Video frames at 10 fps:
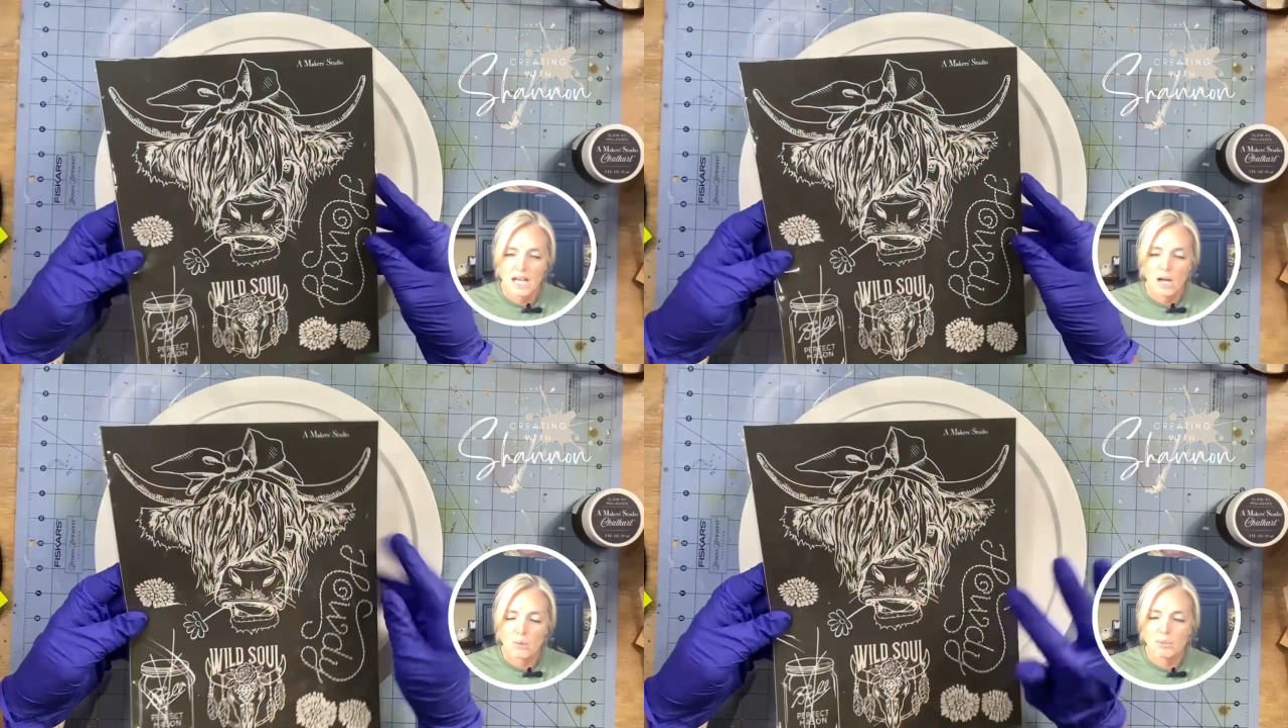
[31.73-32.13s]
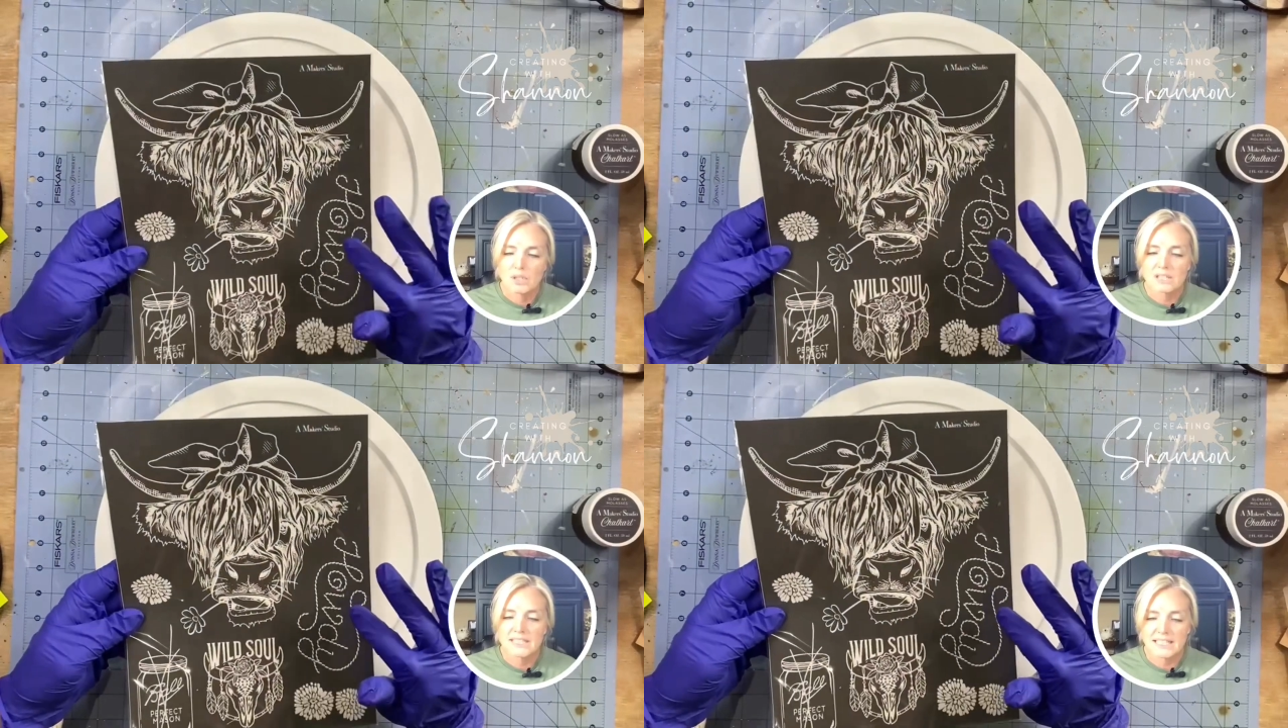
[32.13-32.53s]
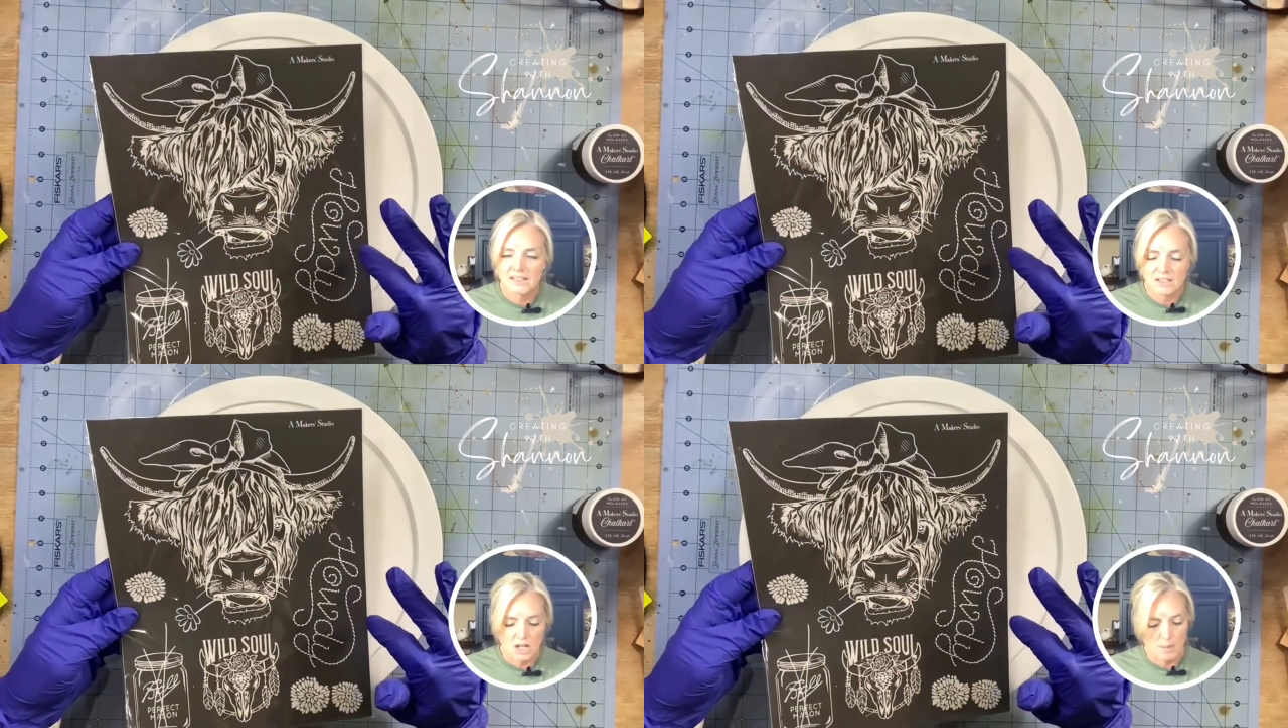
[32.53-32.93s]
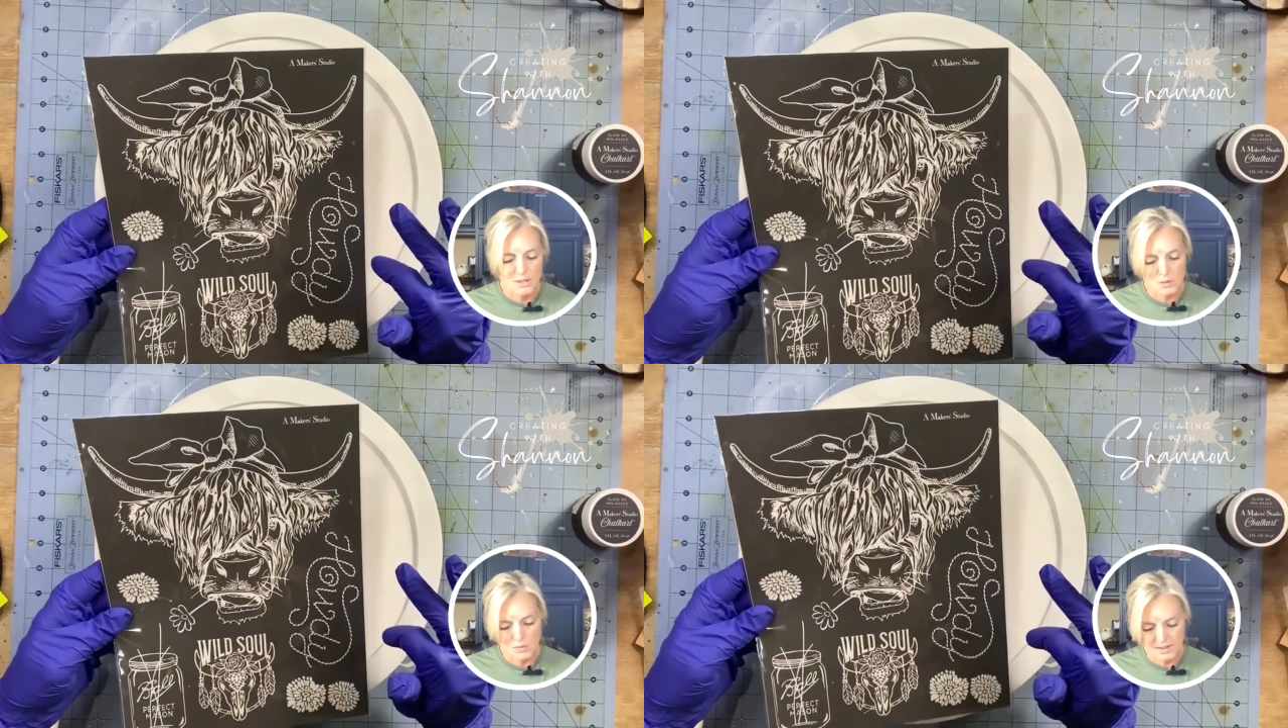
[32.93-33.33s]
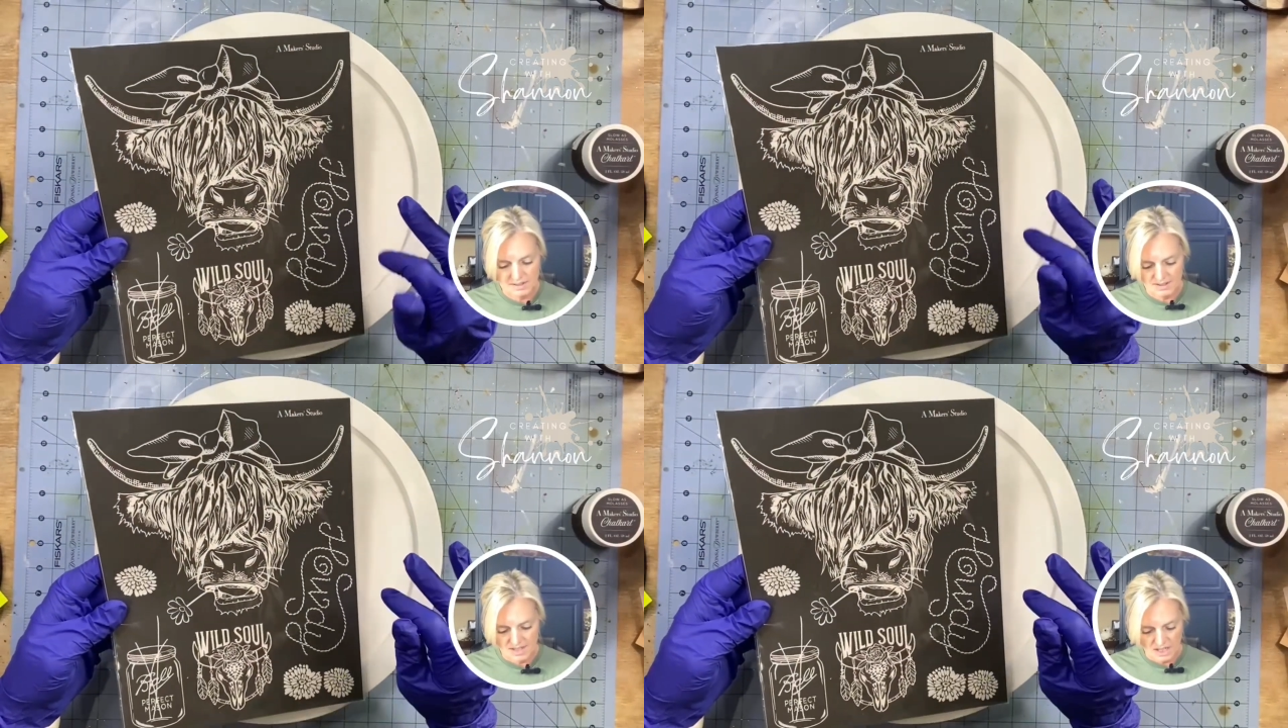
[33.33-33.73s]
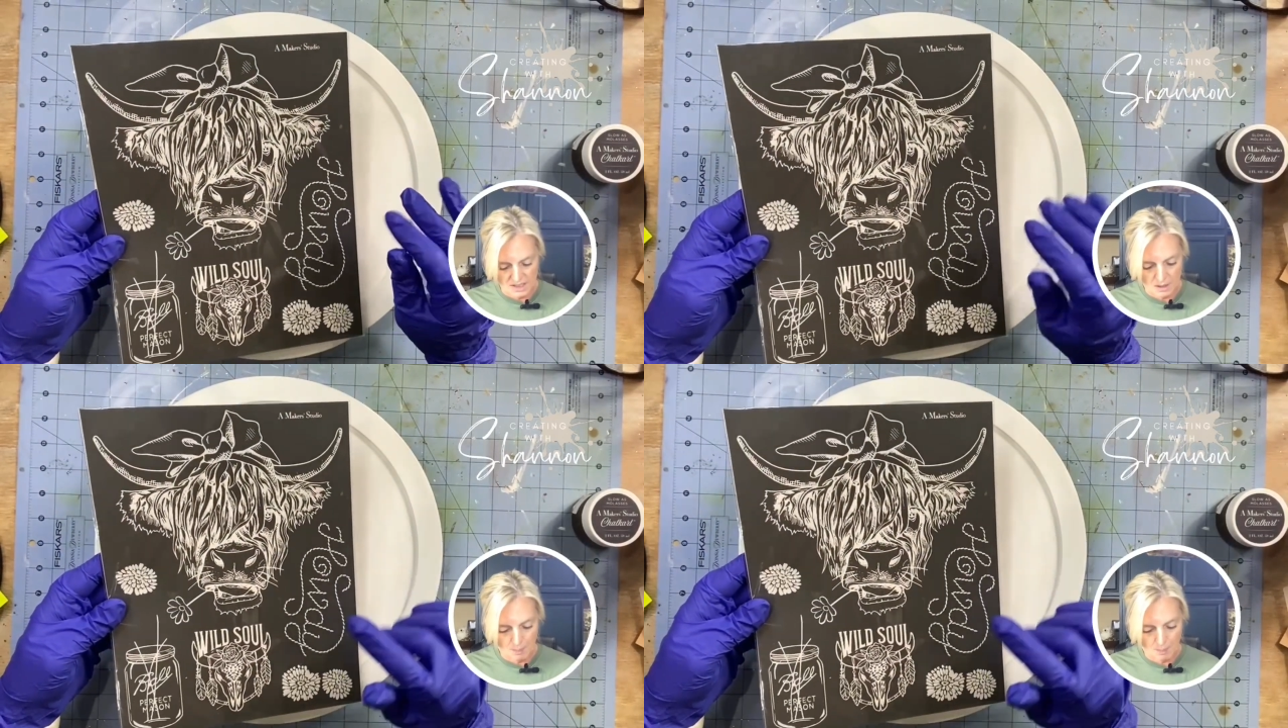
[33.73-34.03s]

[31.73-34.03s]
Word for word: I will put a link in the comments when this is done,